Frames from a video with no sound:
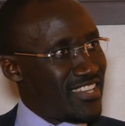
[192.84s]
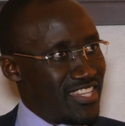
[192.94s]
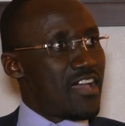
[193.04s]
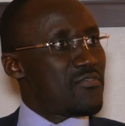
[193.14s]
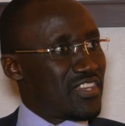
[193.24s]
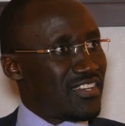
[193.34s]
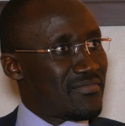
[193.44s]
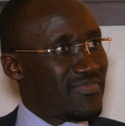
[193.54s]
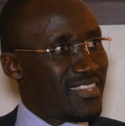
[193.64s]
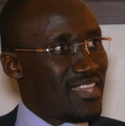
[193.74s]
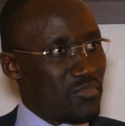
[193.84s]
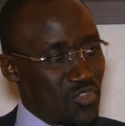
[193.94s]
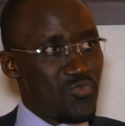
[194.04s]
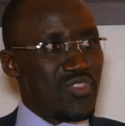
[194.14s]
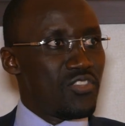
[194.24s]
in Africa,
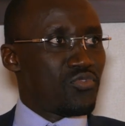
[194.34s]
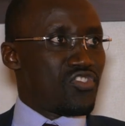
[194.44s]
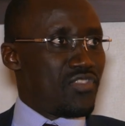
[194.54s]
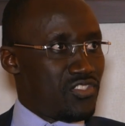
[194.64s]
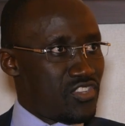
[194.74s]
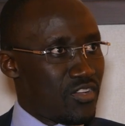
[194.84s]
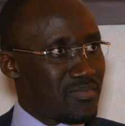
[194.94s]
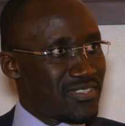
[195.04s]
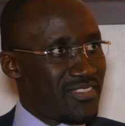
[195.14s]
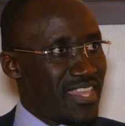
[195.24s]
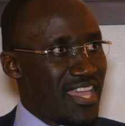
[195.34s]
because we need to create jobs.